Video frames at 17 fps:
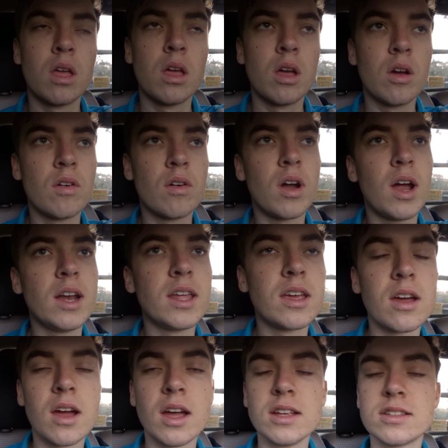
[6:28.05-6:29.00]
Alrighty
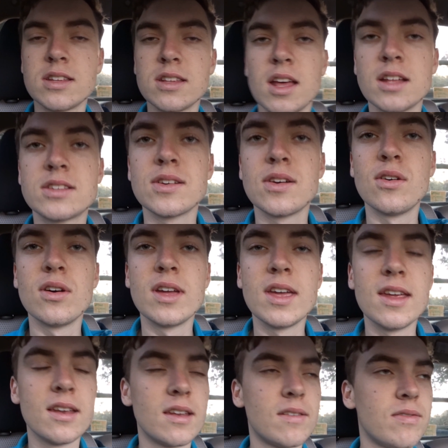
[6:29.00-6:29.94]
guys, so that's all
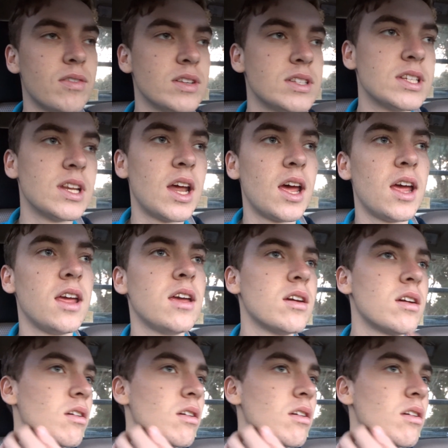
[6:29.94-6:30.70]
it for today.